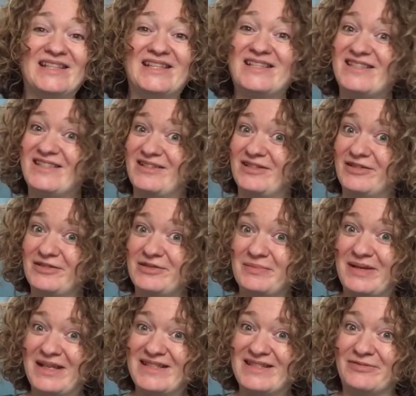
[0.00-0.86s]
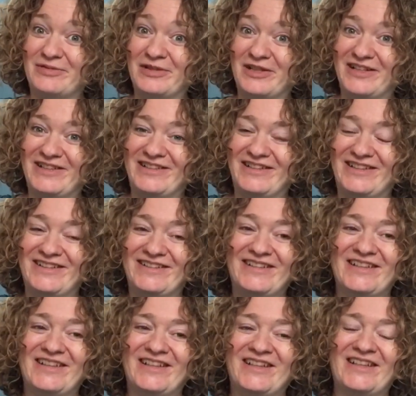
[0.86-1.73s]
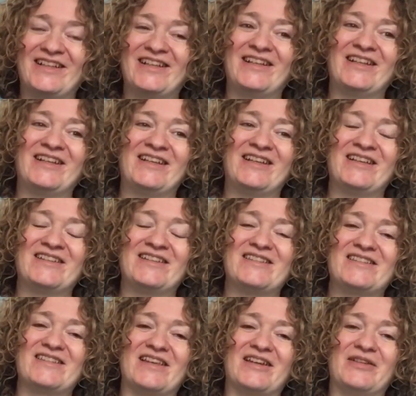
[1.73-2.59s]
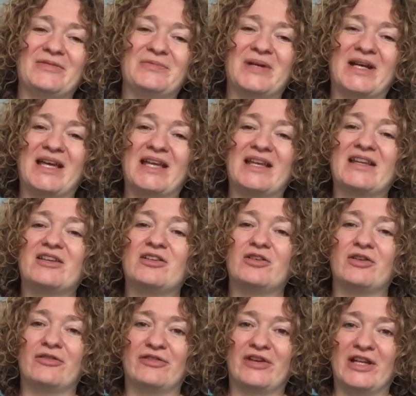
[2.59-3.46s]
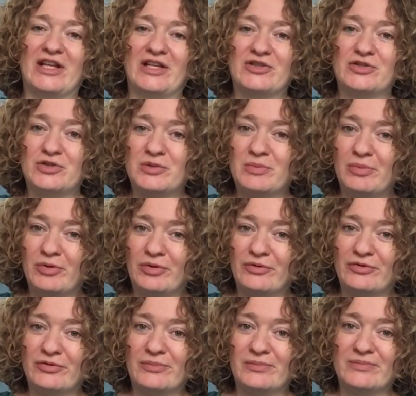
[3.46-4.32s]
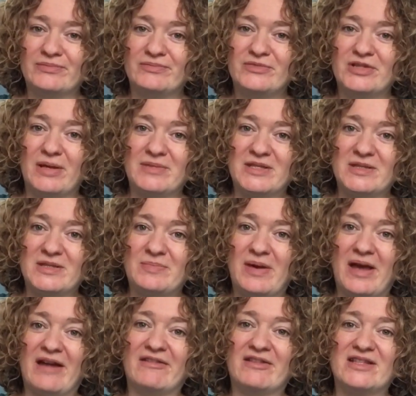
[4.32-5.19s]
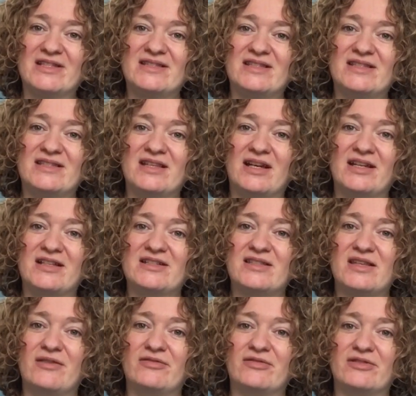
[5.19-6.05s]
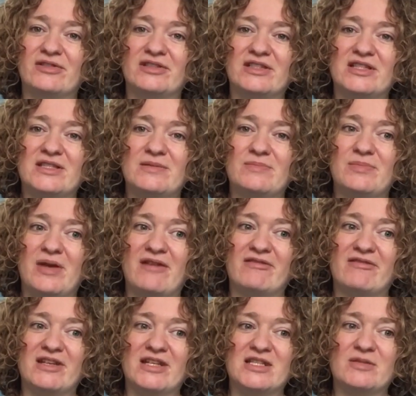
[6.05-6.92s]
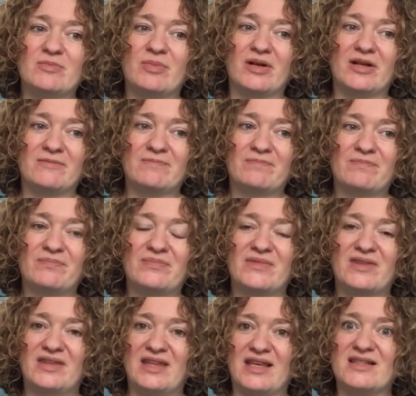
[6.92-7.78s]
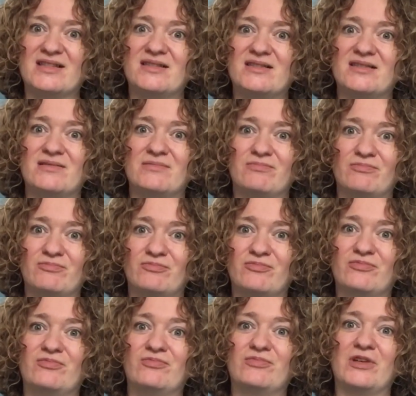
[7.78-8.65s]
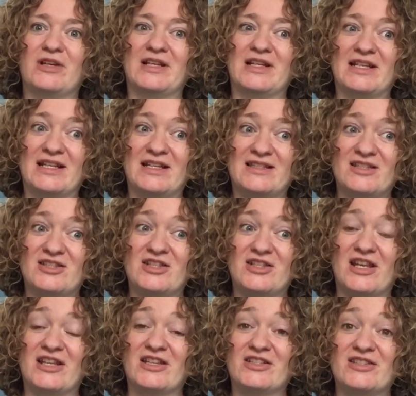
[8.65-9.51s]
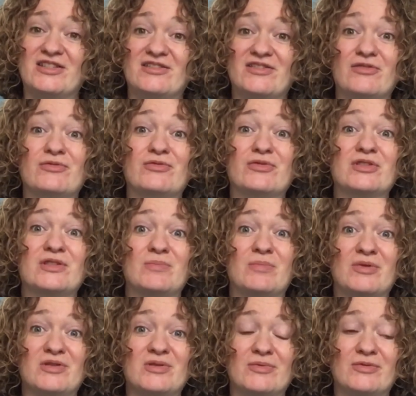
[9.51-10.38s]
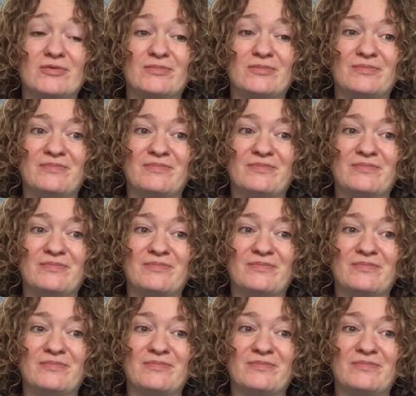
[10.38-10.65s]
it's not a massive one. So we're getting a lot of financial support from James's parents to tide us over in this period, but things really need to change as soon as possible.